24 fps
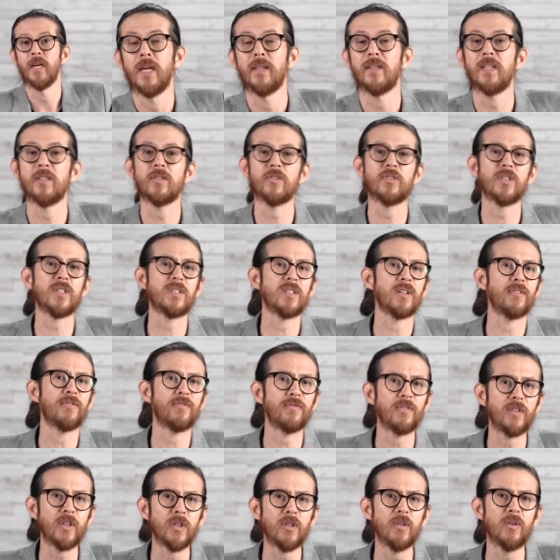These are just a
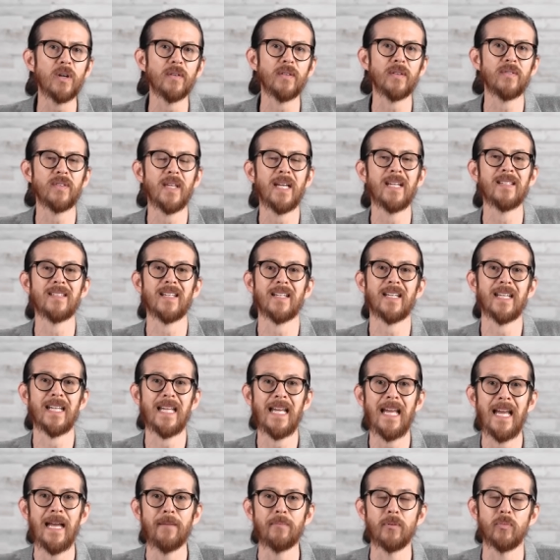few of the things that can
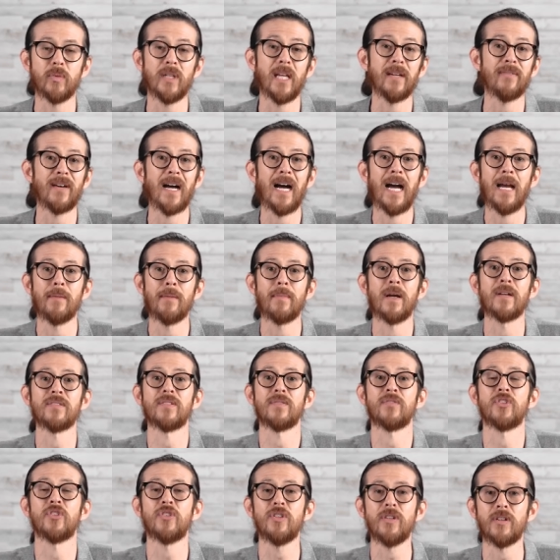happen when you have high amounts of
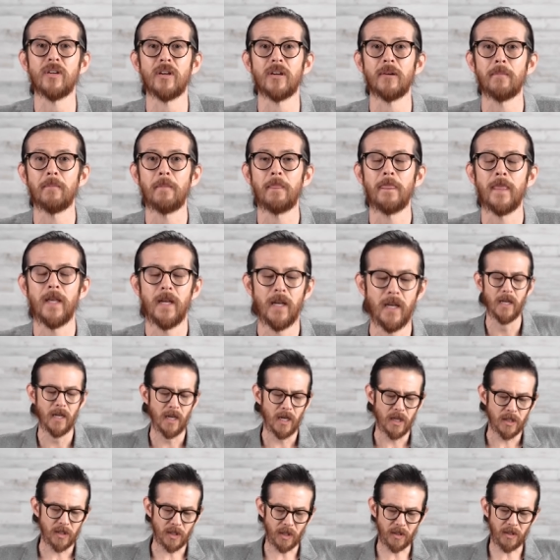sugar.
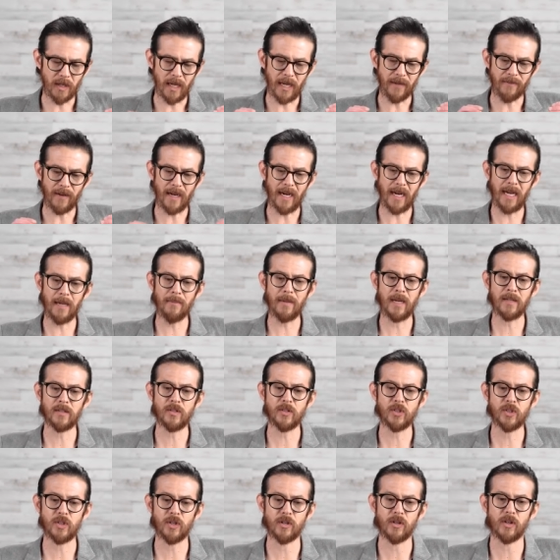So you have high amounts of
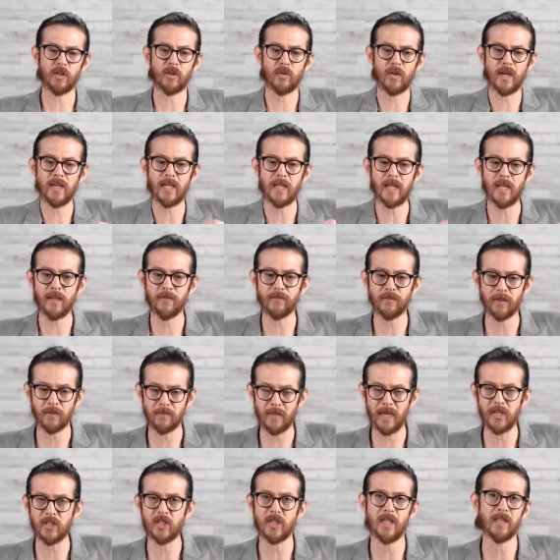sugar creating
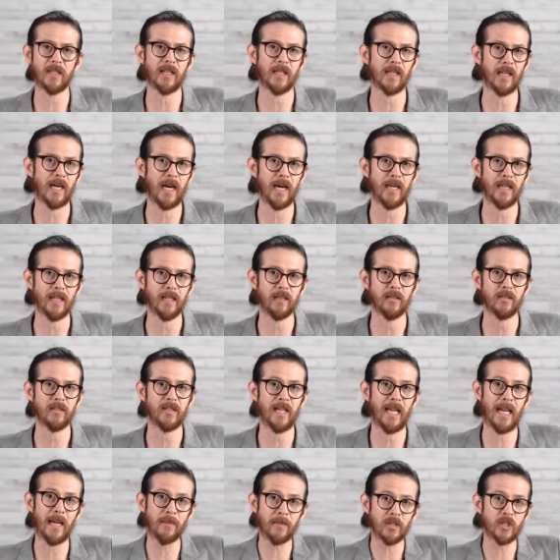inflammation in the lining,
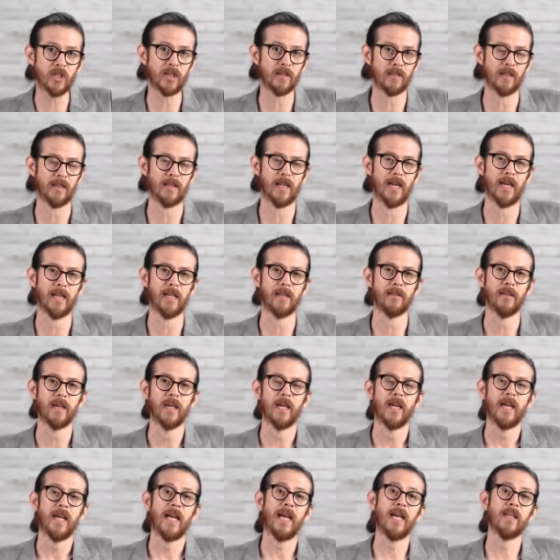damaging the lining,
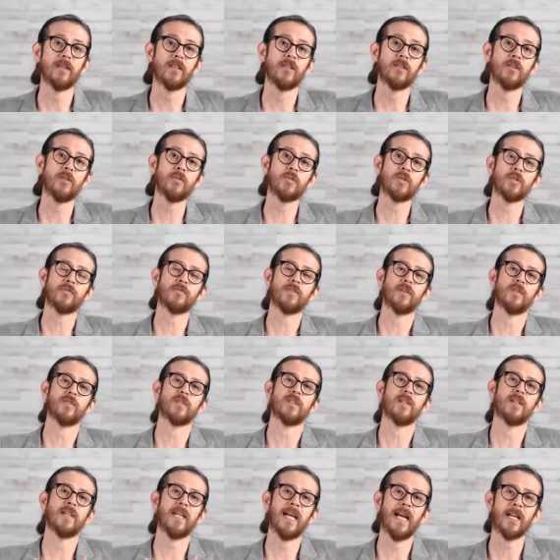and the neutrophils,
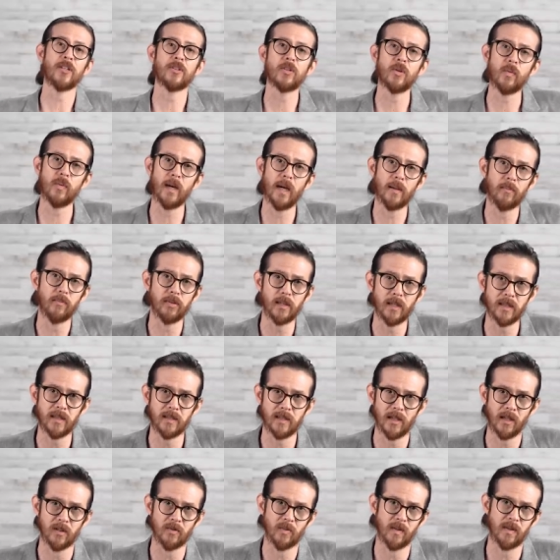the natural white blood
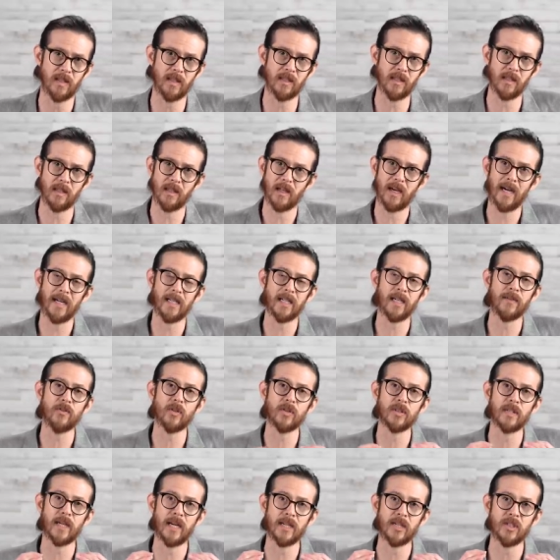cells within the lining of your
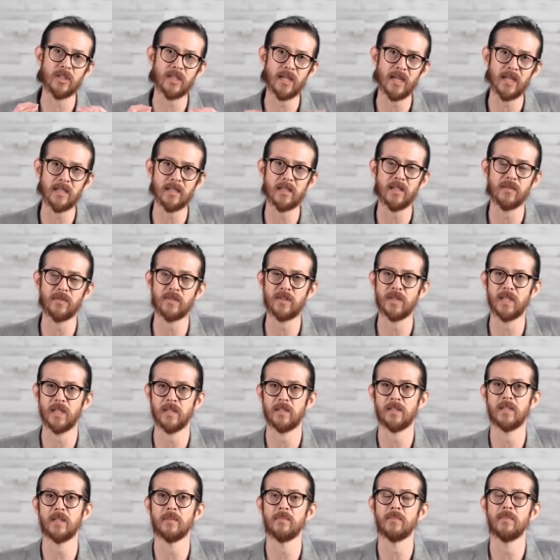digestive
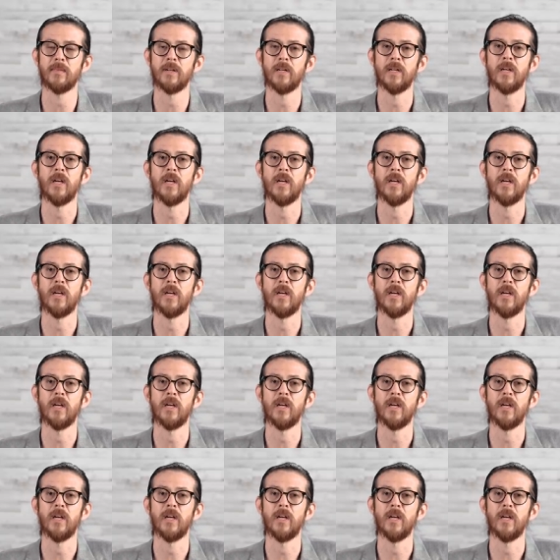system,